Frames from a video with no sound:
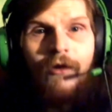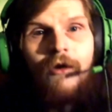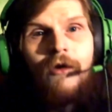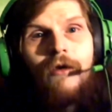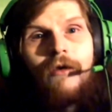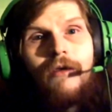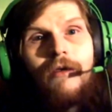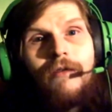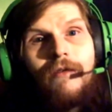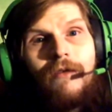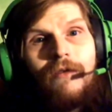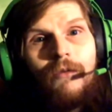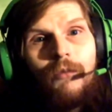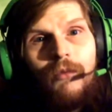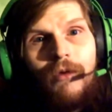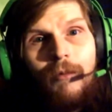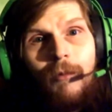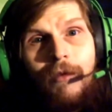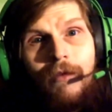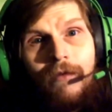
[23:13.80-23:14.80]
Get these
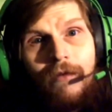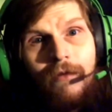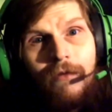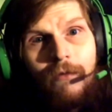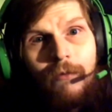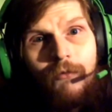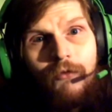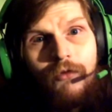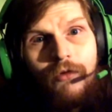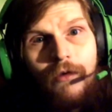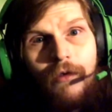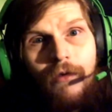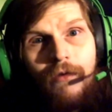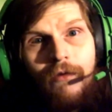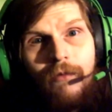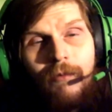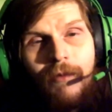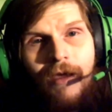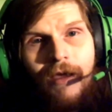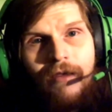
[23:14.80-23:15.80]
women in some
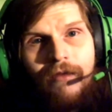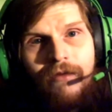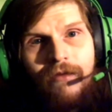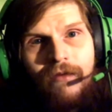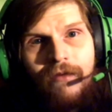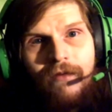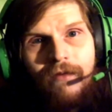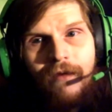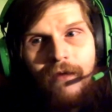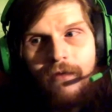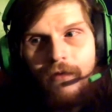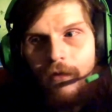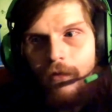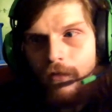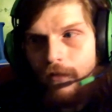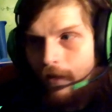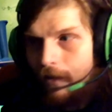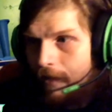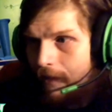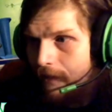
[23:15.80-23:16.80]
trios matches. I know
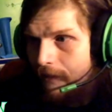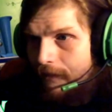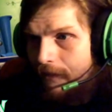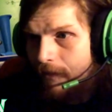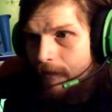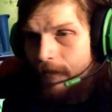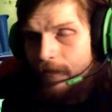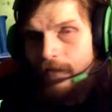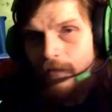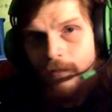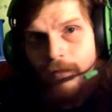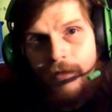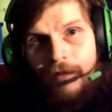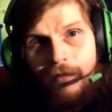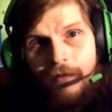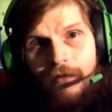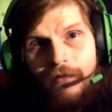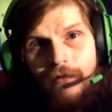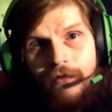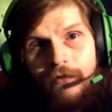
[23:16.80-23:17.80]
that AEW is big
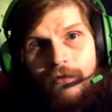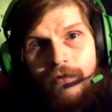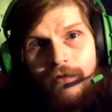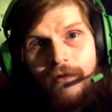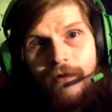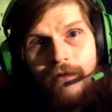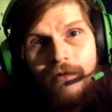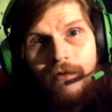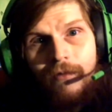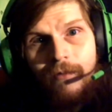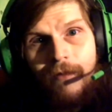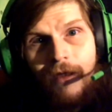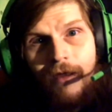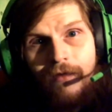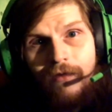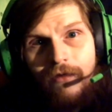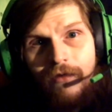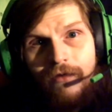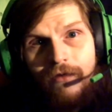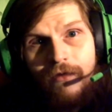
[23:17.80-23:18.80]
on the trios
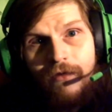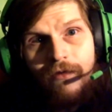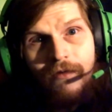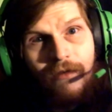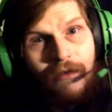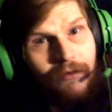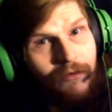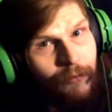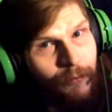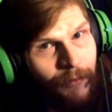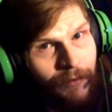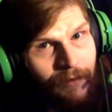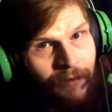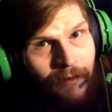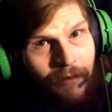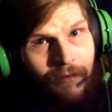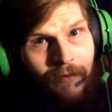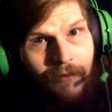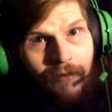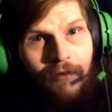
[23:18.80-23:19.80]
matches, just like
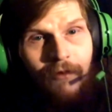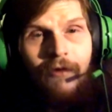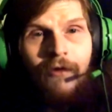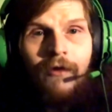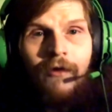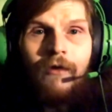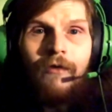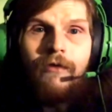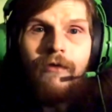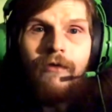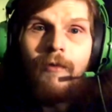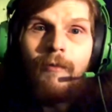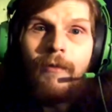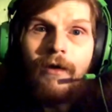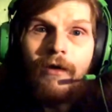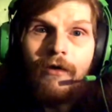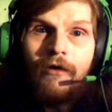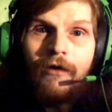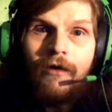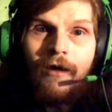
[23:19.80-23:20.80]
Japan. The
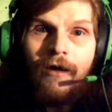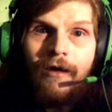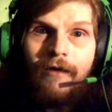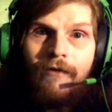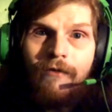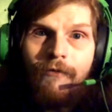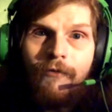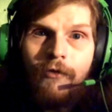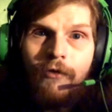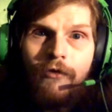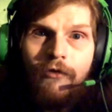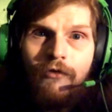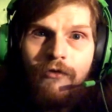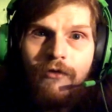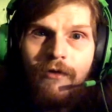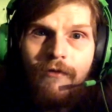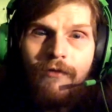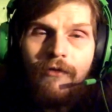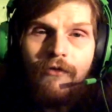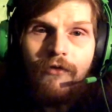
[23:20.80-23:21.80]
Americanized version
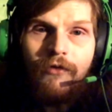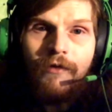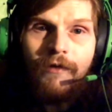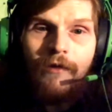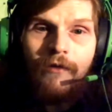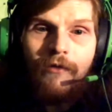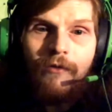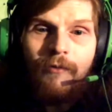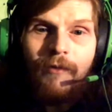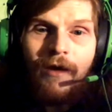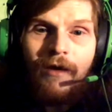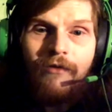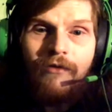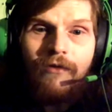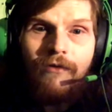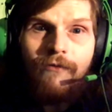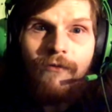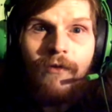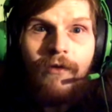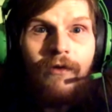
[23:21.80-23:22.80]
of the trios match
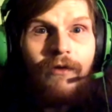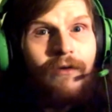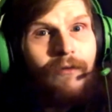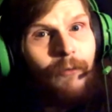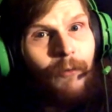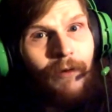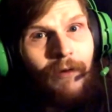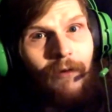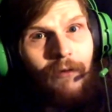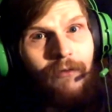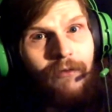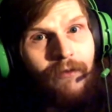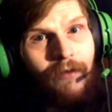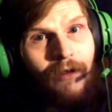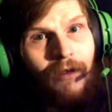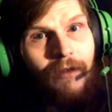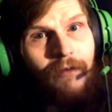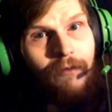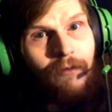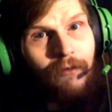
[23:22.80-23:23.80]
is very well
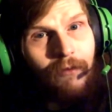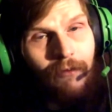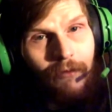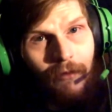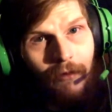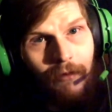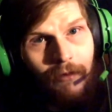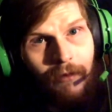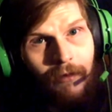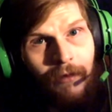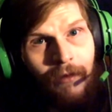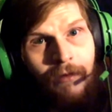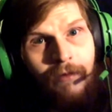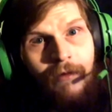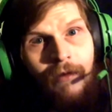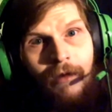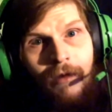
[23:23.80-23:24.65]
done in